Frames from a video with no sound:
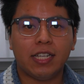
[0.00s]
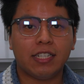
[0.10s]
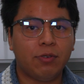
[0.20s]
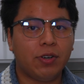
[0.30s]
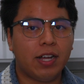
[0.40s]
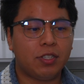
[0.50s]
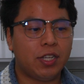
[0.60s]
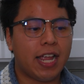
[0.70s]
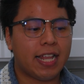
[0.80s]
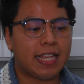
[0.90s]
Texas Roadhouse, you
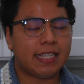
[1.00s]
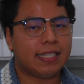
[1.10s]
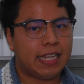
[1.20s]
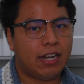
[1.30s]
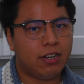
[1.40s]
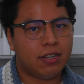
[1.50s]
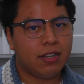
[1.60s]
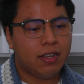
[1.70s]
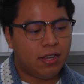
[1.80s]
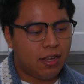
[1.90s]
get that seared
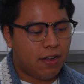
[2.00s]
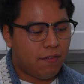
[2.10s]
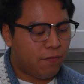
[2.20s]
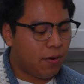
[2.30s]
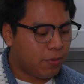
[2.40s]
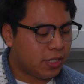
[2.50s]
from your